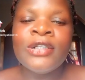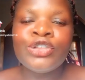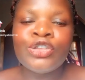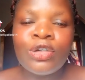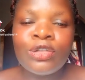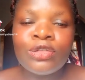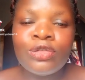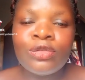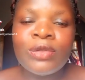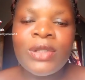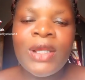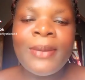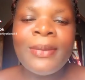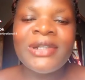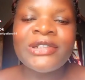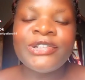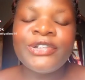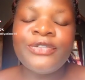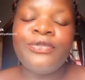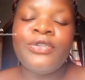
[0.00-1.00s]
Talk to them
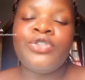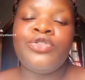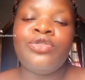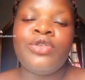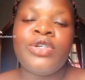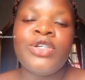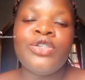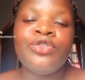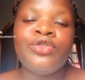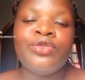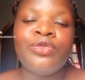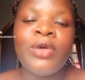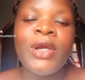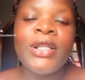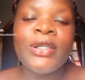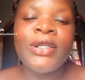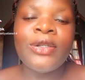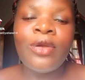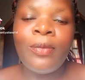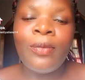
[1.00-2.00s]
as if you're talking to
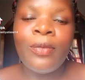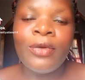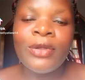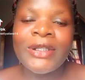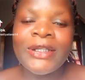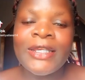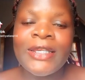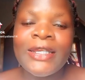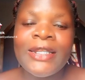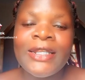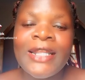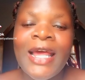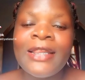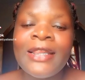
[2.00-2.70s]
any normal kid,